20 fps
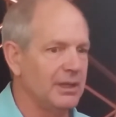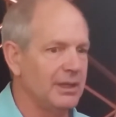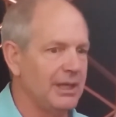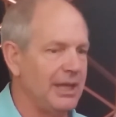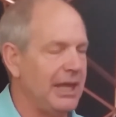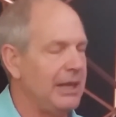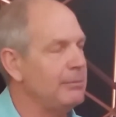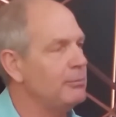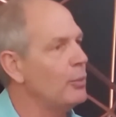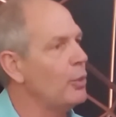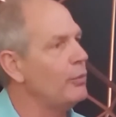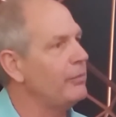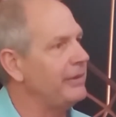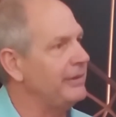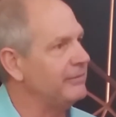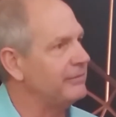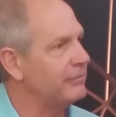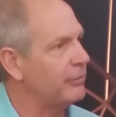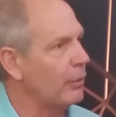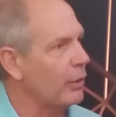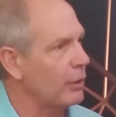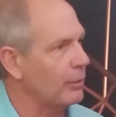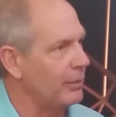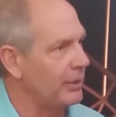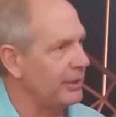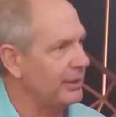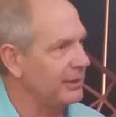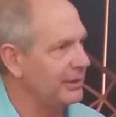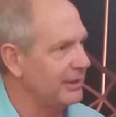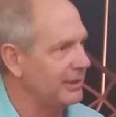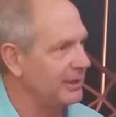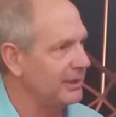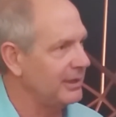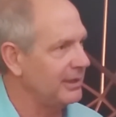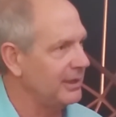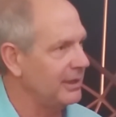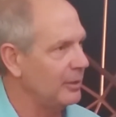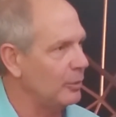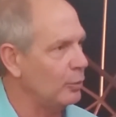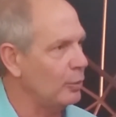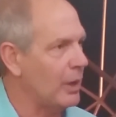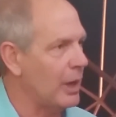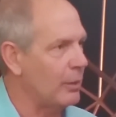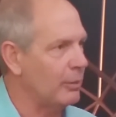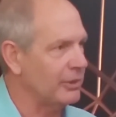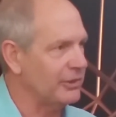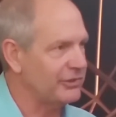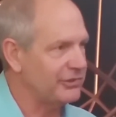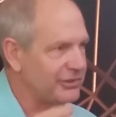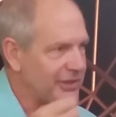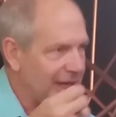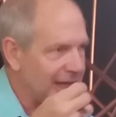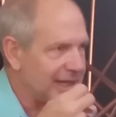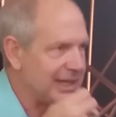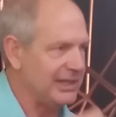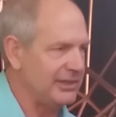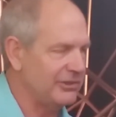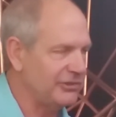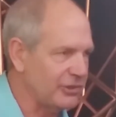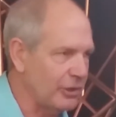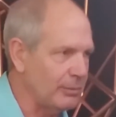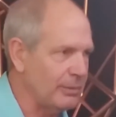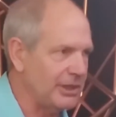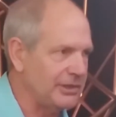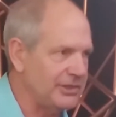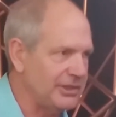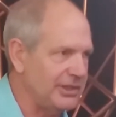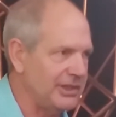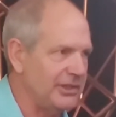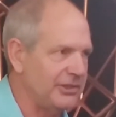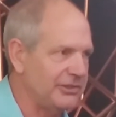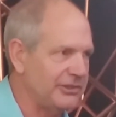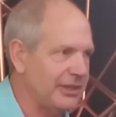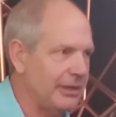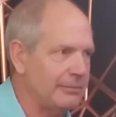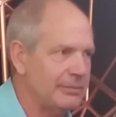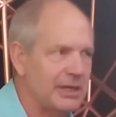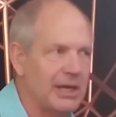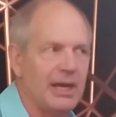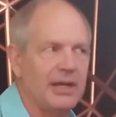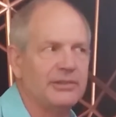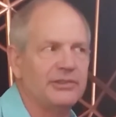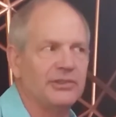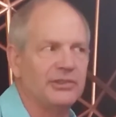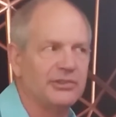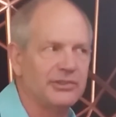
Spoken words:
keep moving forward while we're stuck in so much of this subconscious